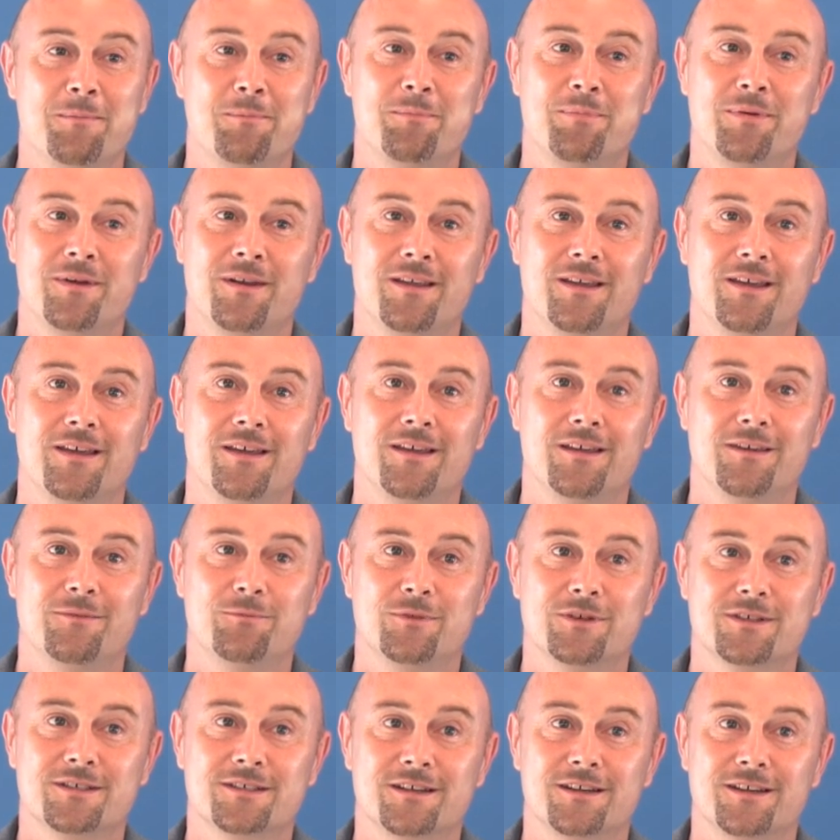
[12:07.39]
But it
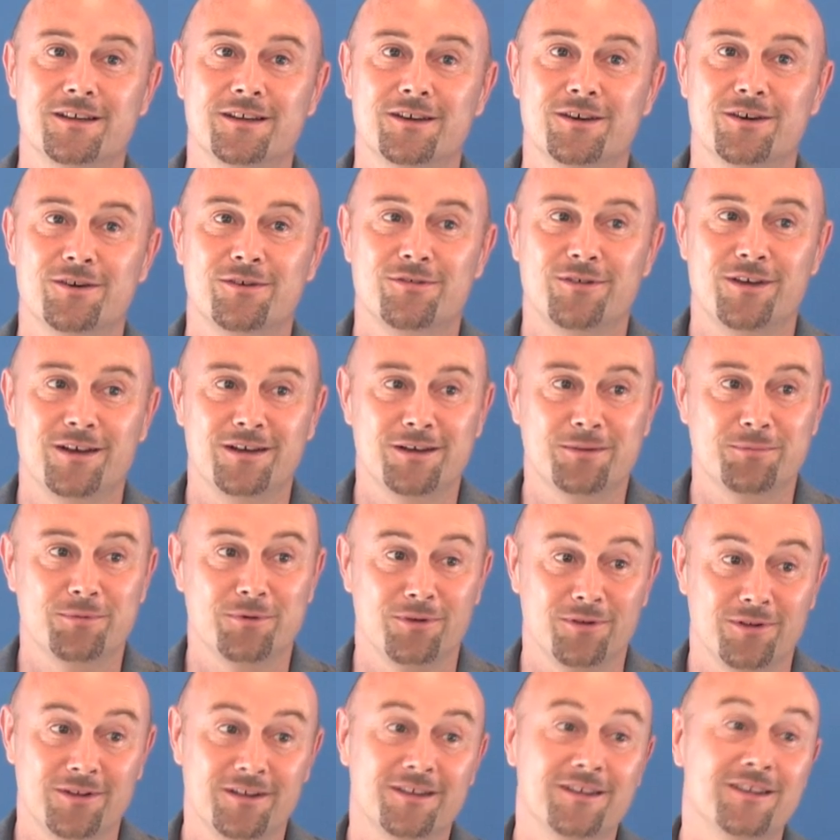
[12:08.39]
was an
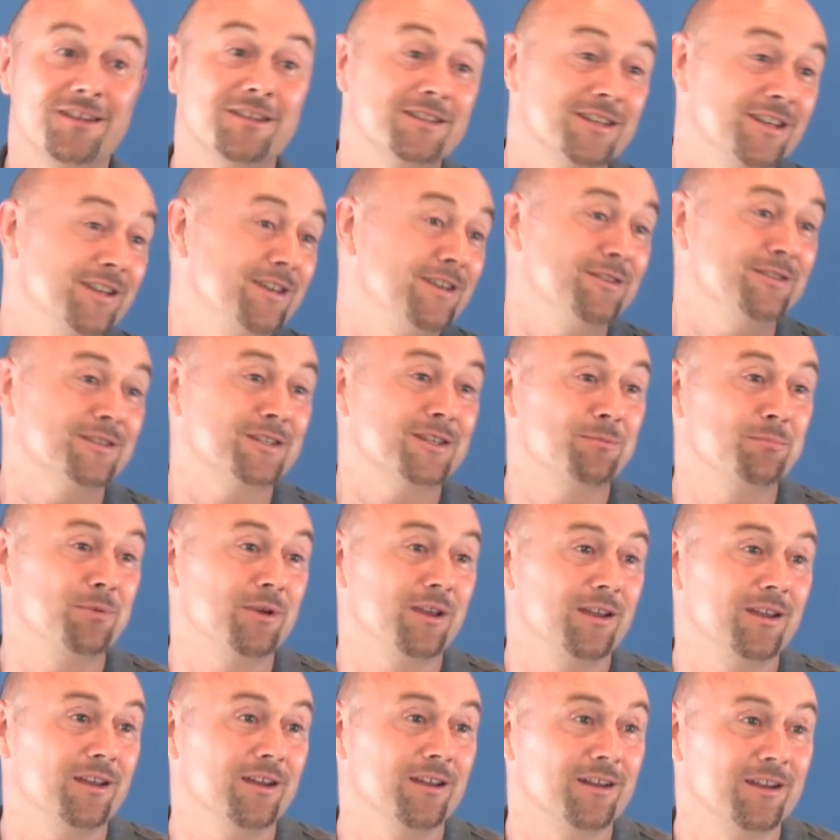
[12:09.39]
incredible and continues to
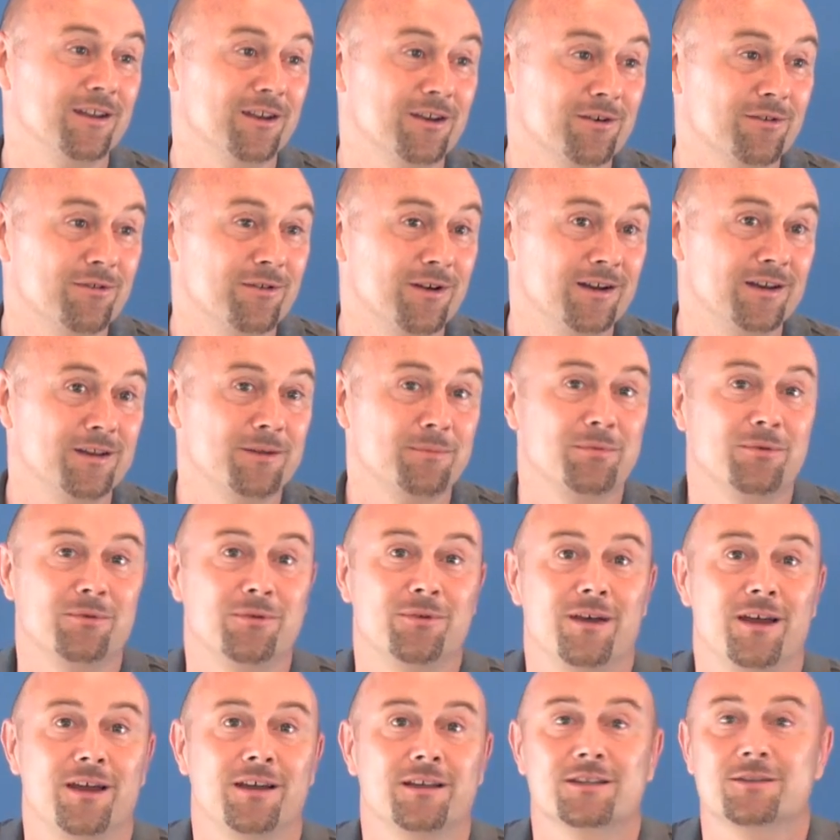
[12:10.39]
be an
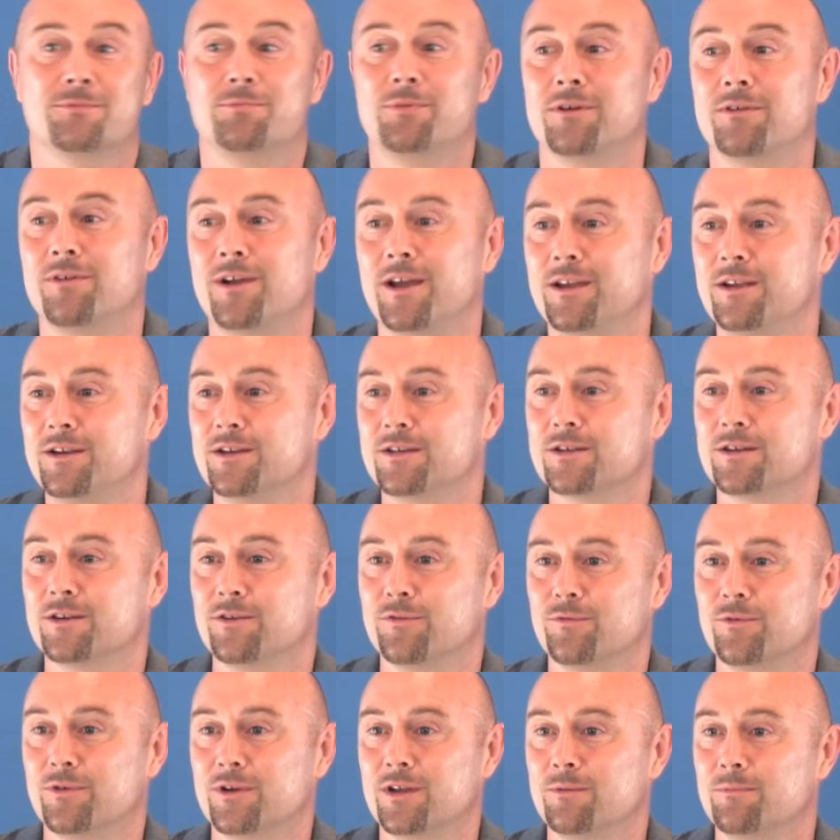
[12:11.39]
incredible exploration
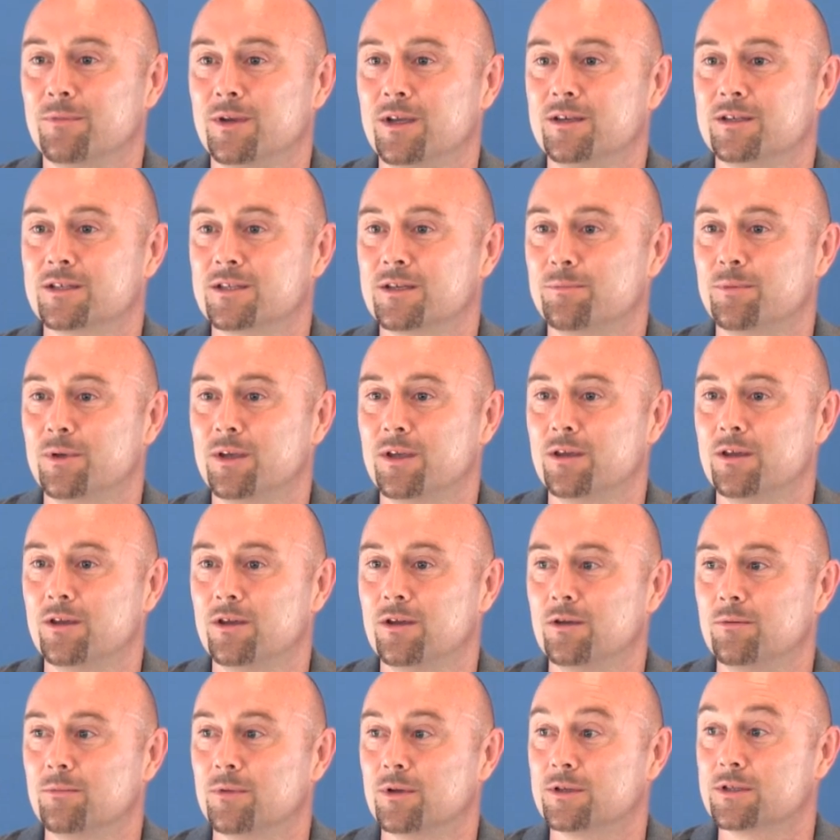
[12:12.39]
of what it means to be
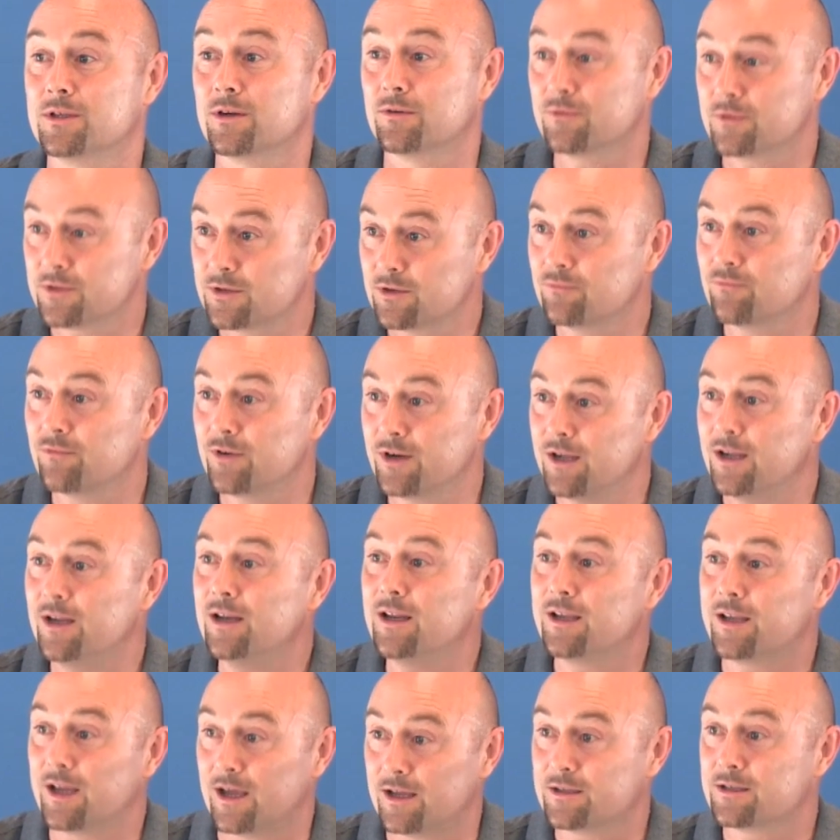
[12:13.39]
human, to, to
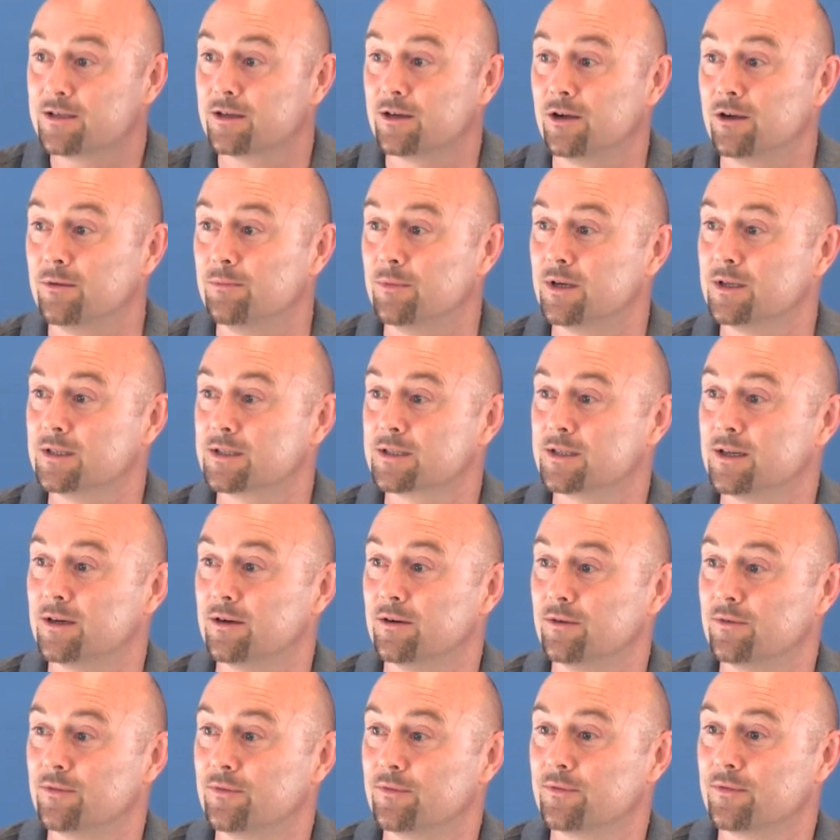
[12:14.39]
really get to know
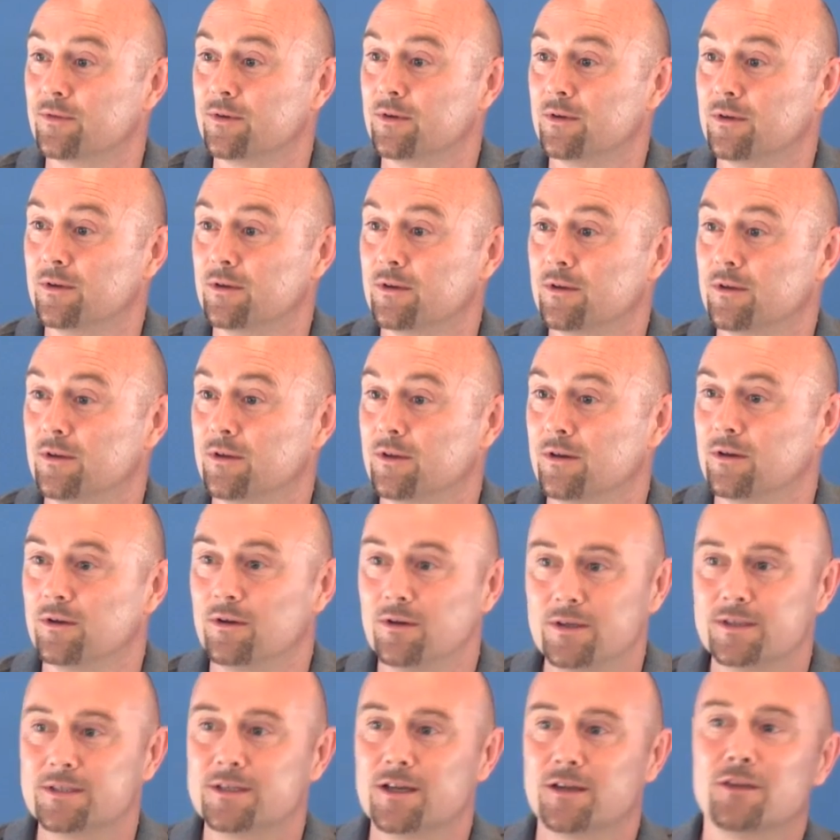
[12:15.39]
myself.
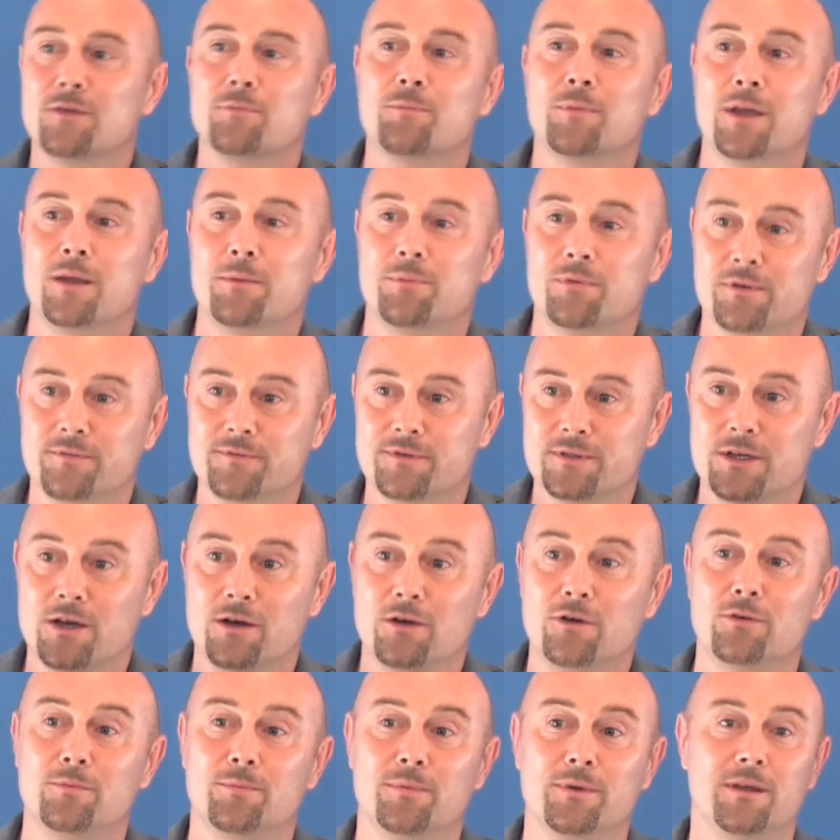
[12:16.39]
Not as other people have
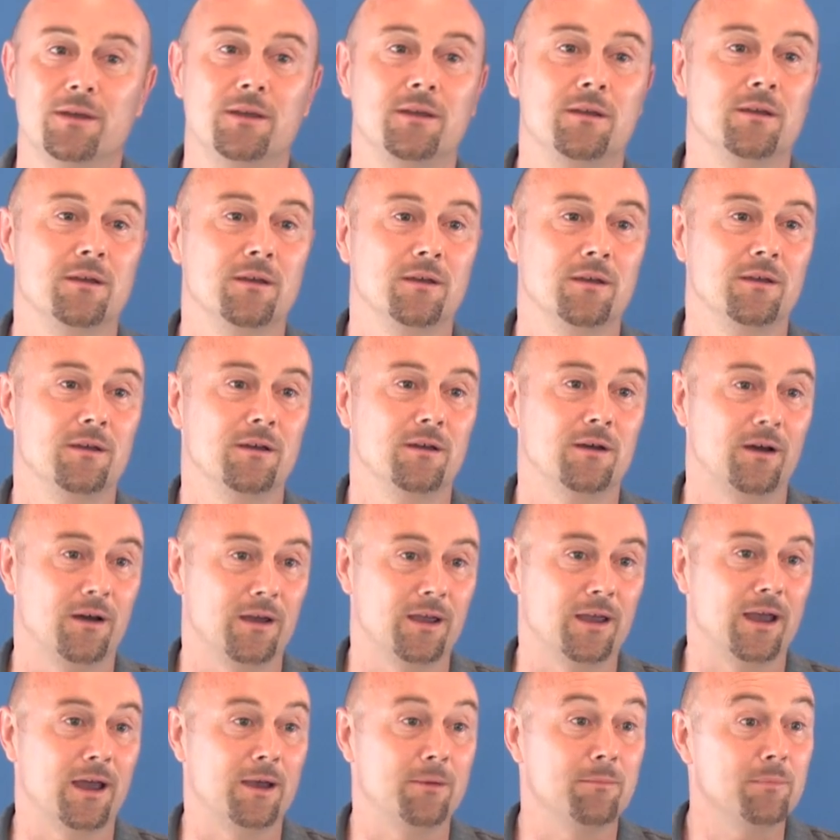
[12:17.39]
told me I
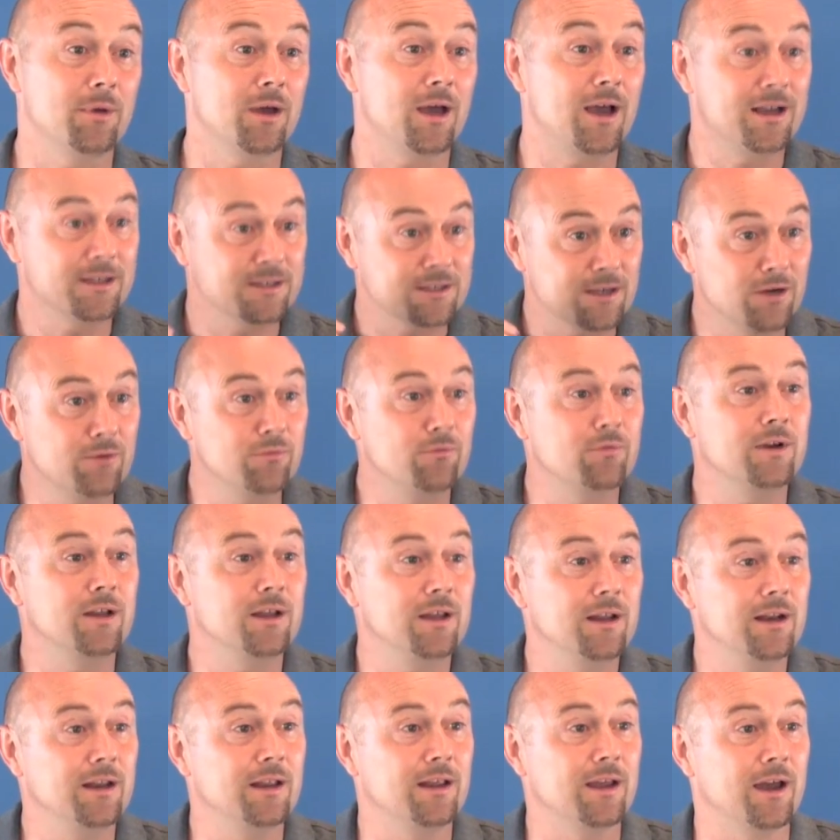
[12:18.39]
am, but as I
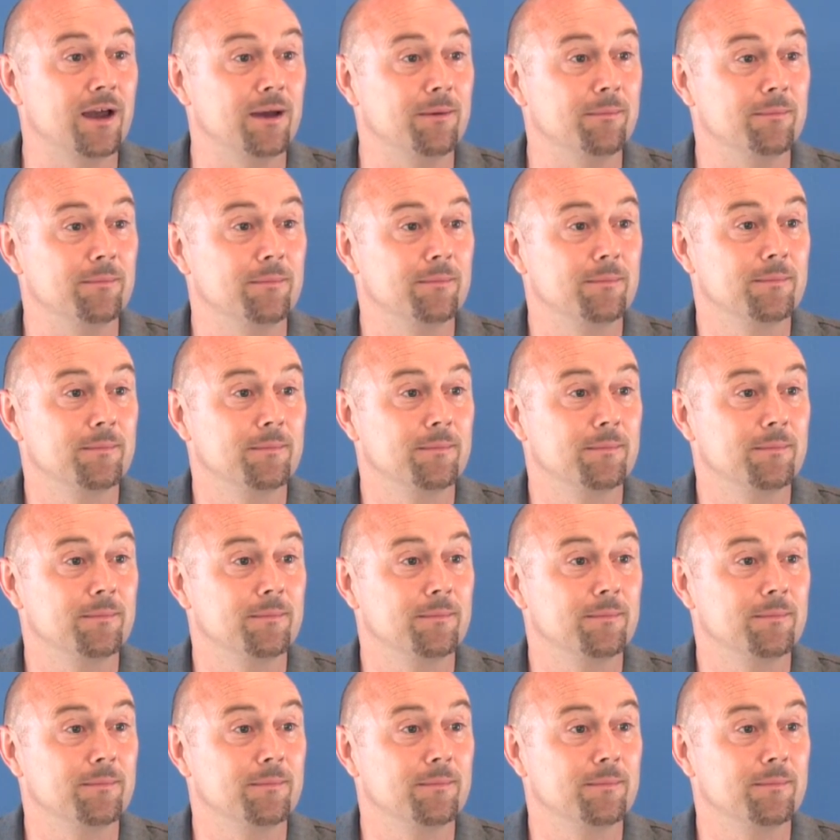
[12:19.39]
really am.